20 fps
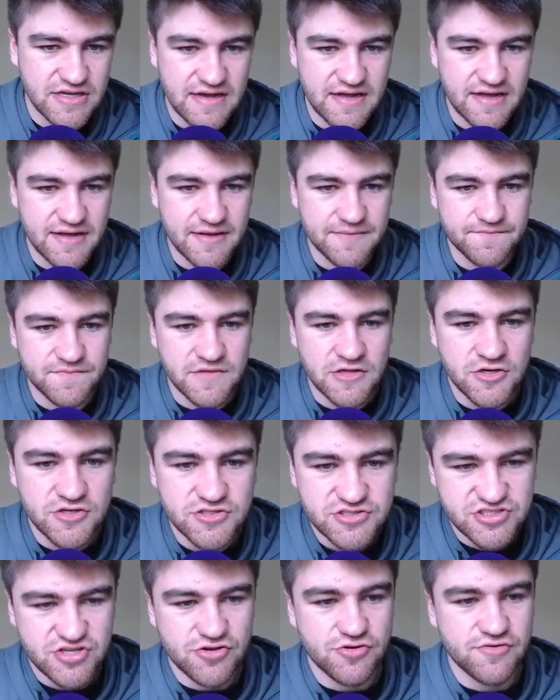Um,
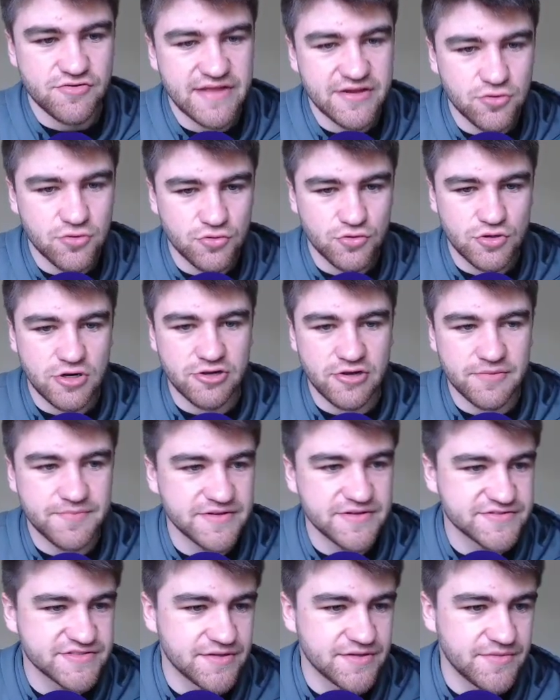so they all got up
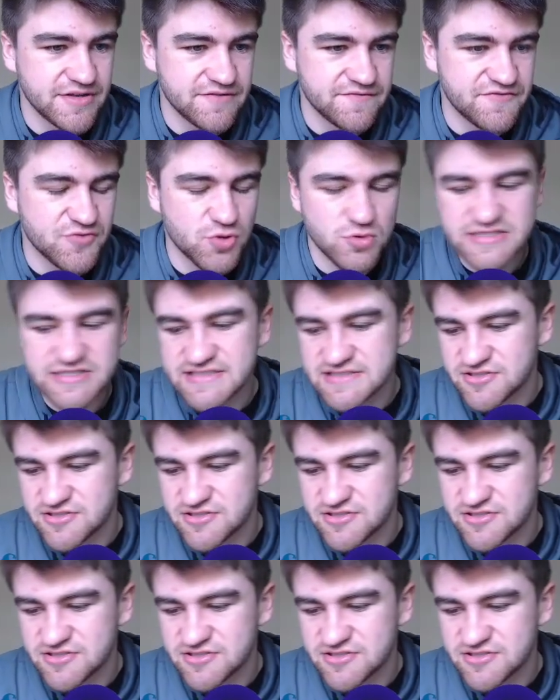into the mid 40s.